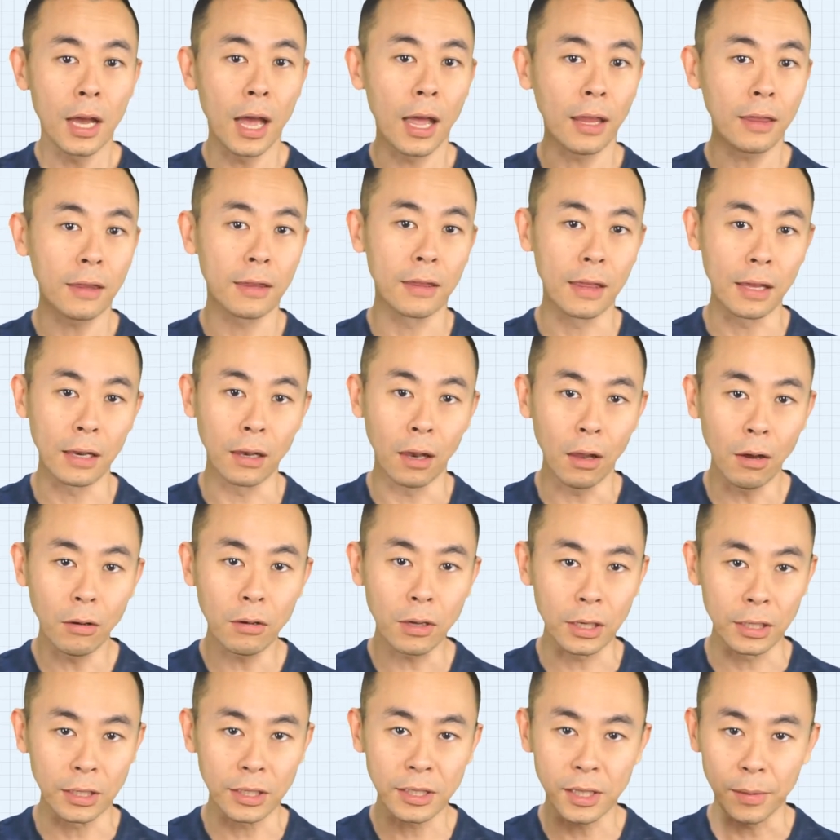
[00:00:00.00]
At the
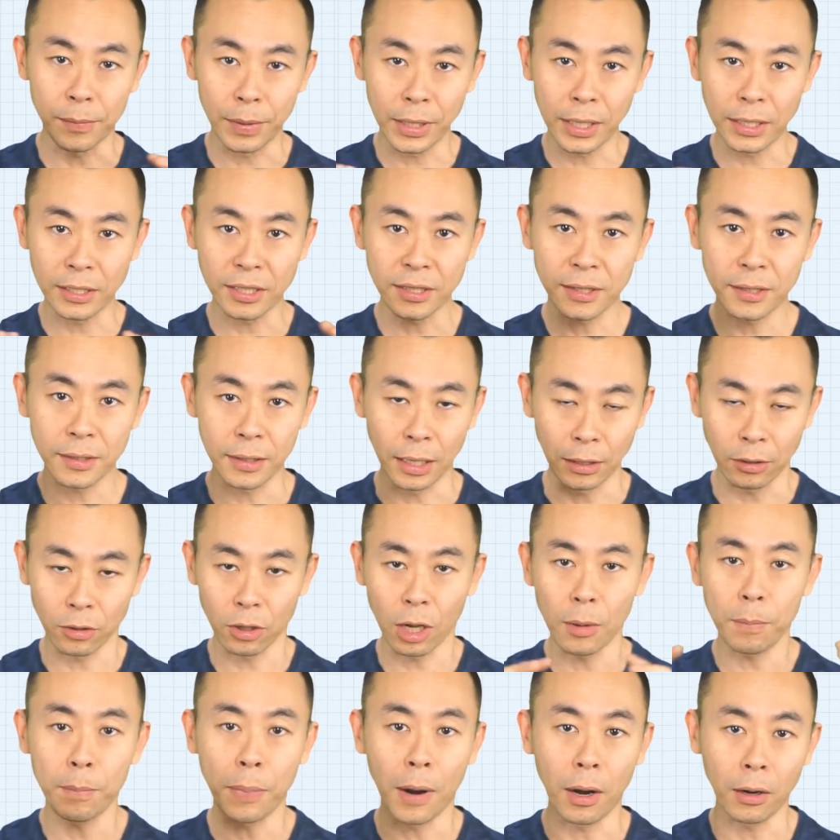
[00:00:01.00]
longest, the biggest, the
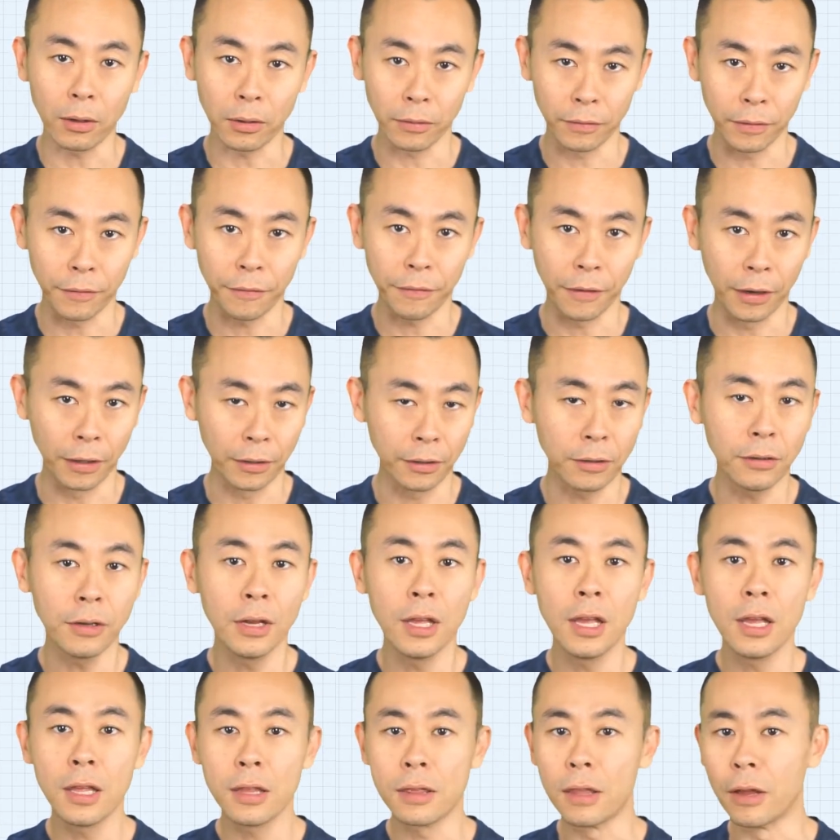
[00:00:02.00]
top part of the
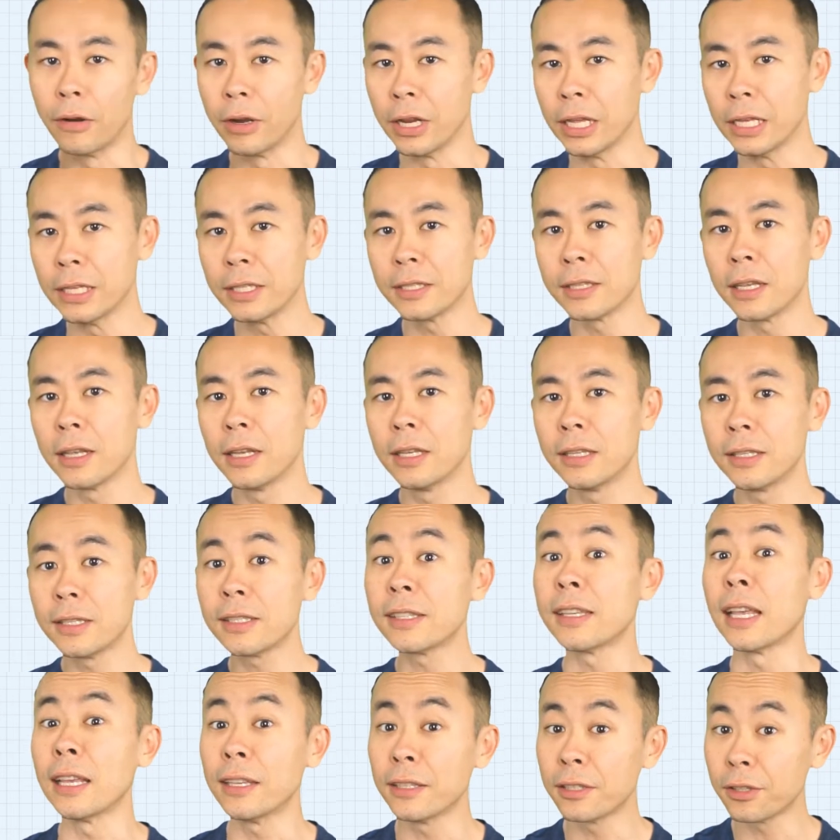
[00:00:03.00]
funnel, there is
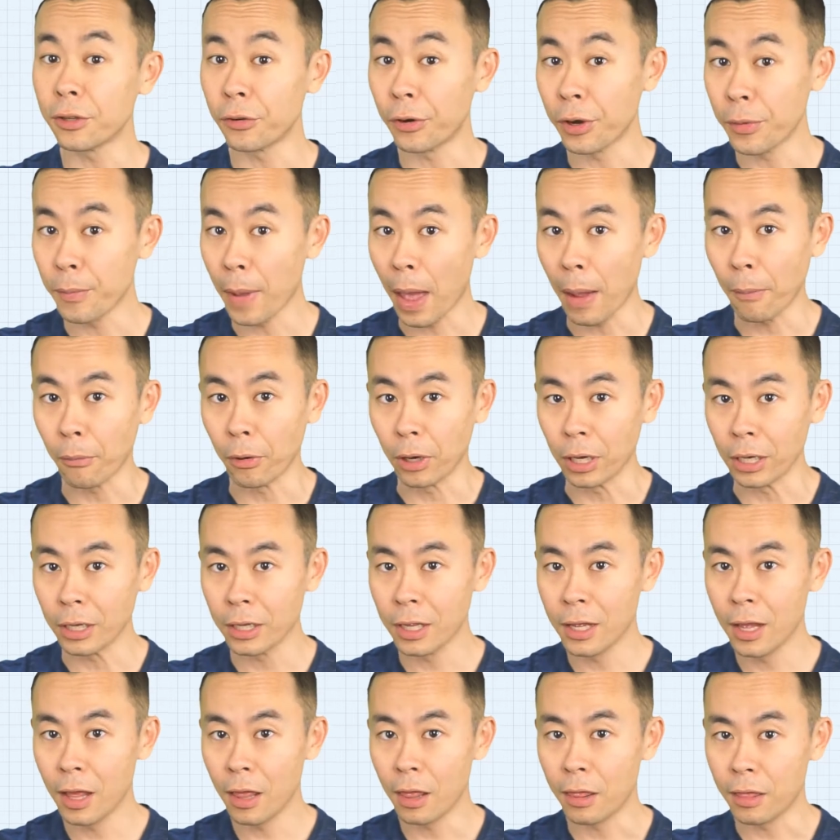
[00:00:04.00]
sensory
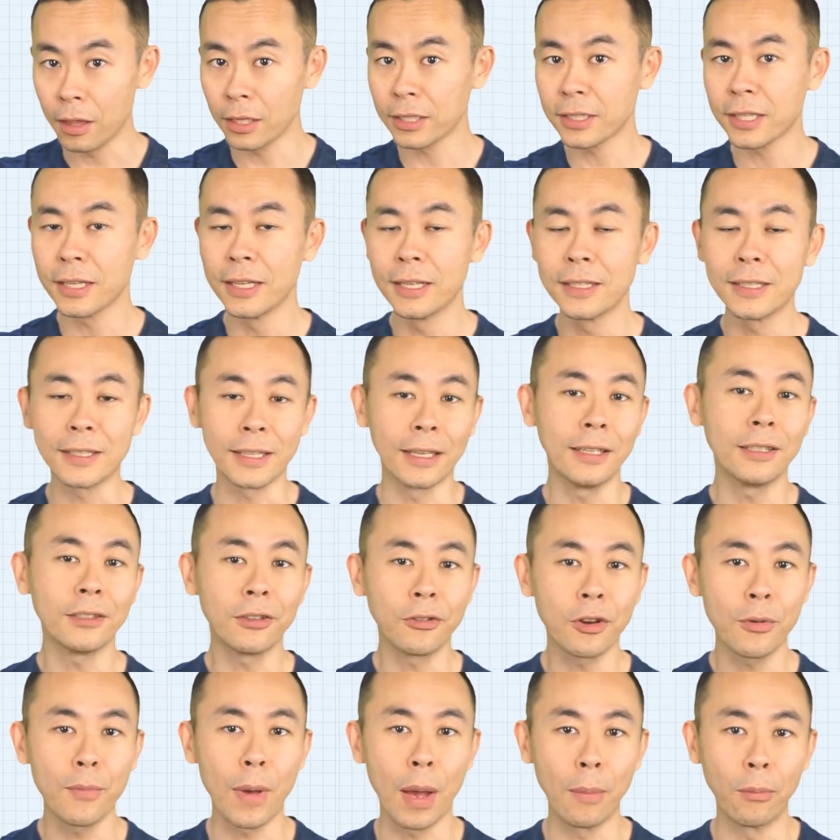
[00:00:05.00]
memory. This
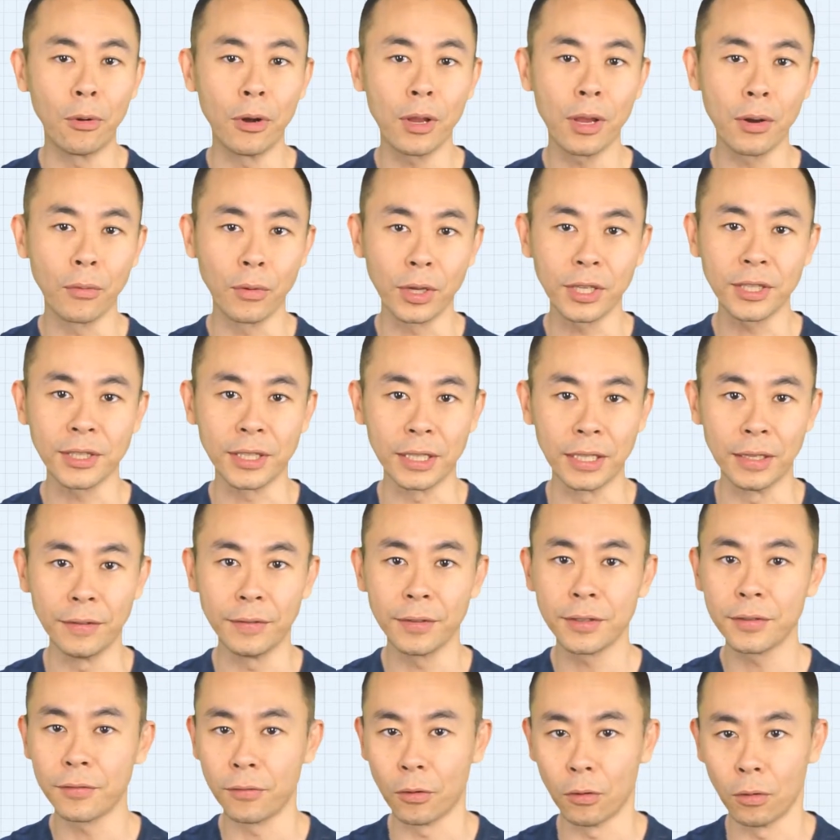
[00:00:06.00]
sensory memory
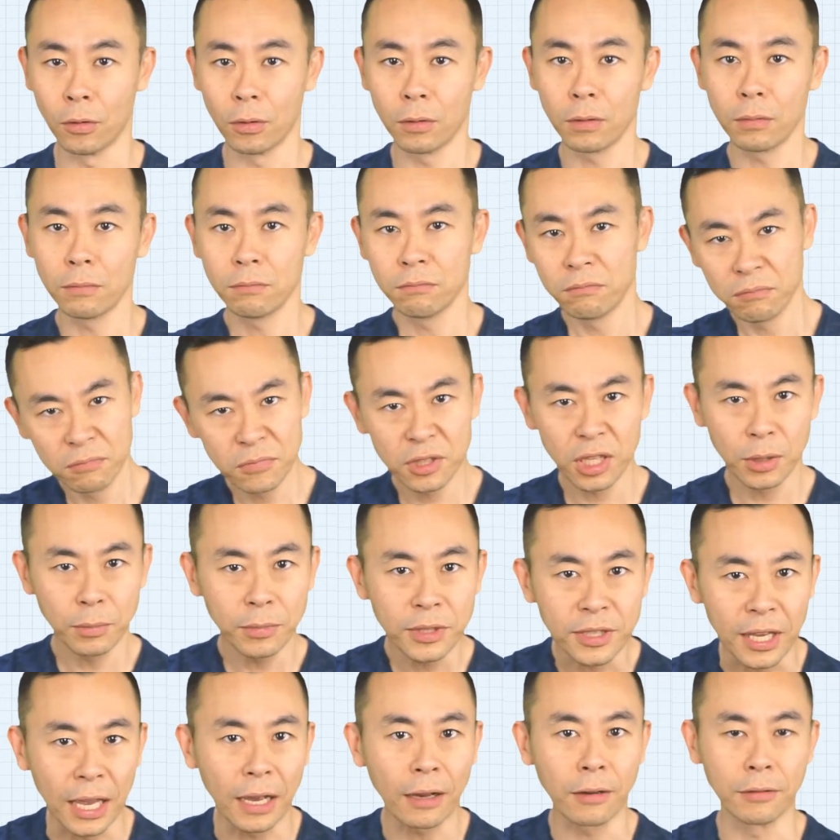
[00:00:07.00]
receives for
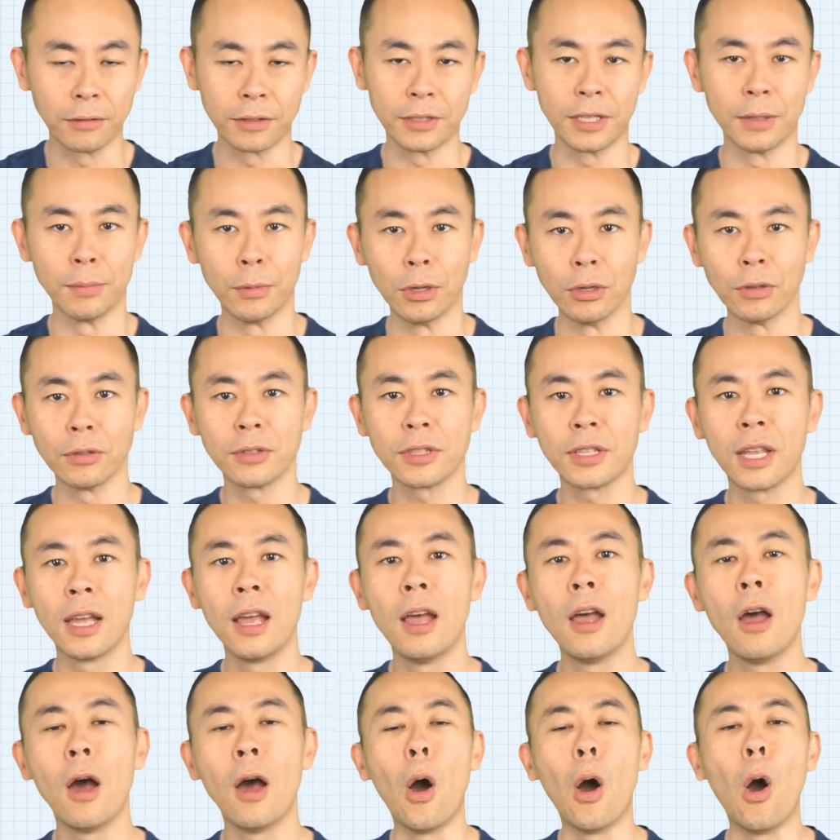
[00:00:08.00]
some seconds at most,
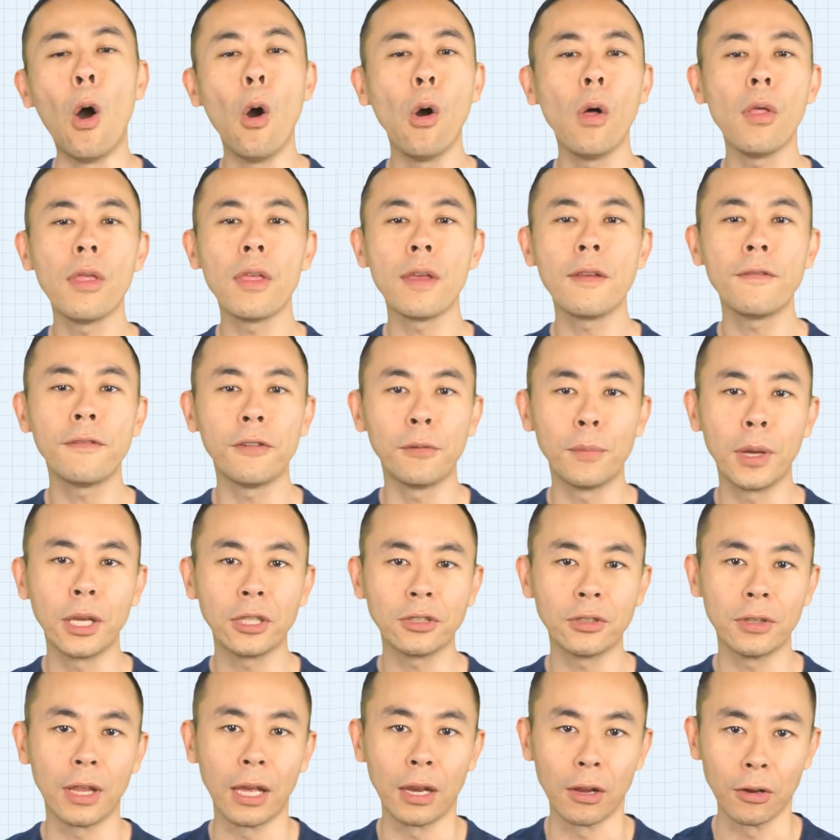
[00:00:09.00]
all the
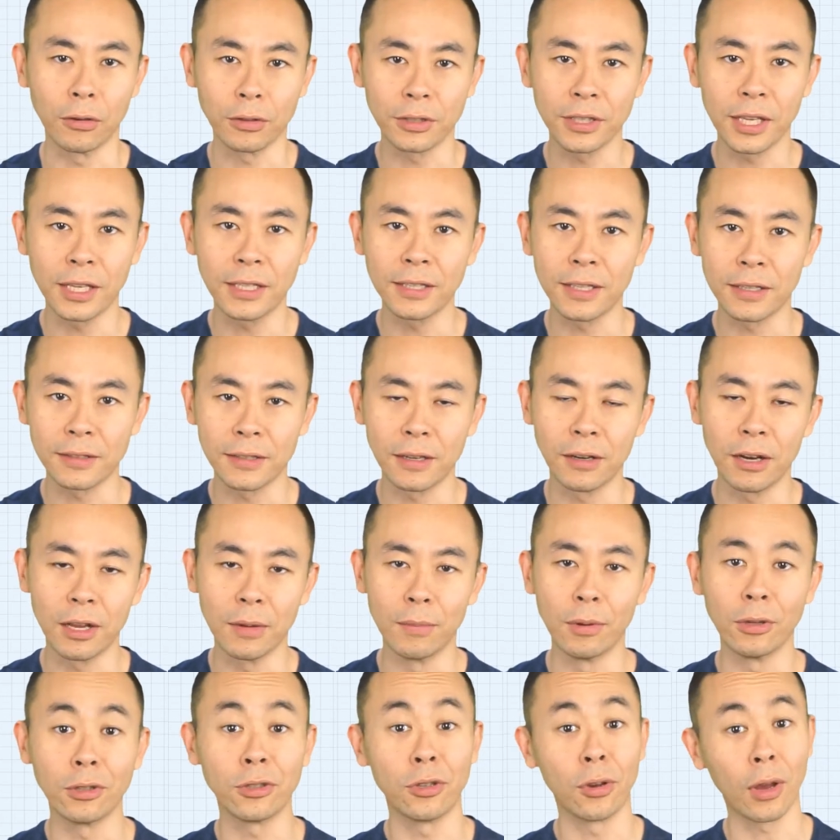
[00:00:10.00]
information that your sensors are
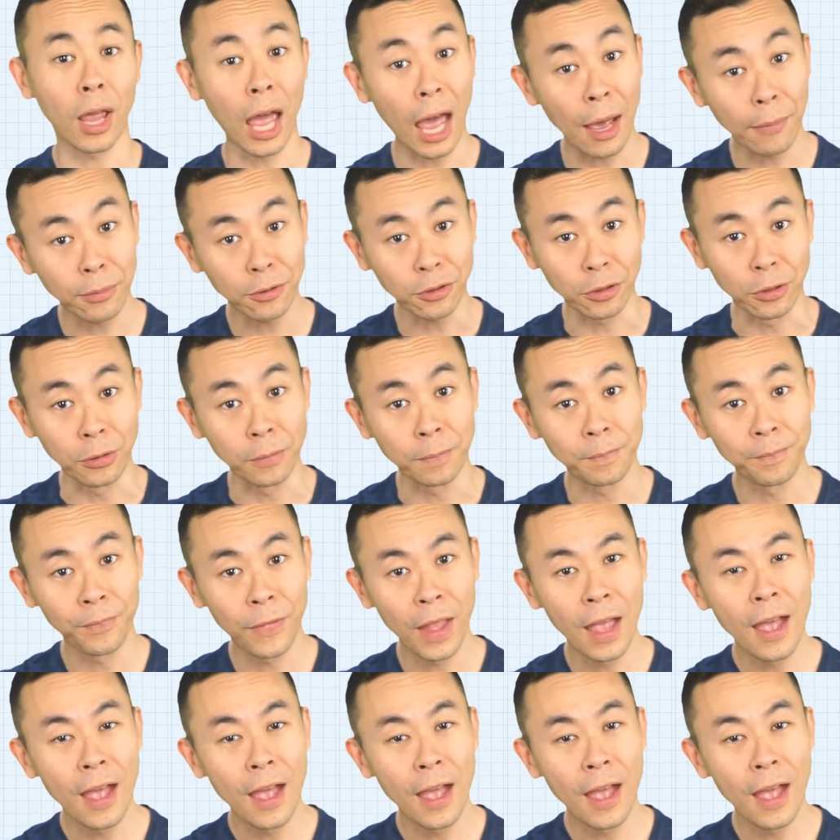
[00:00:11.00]
able to capture.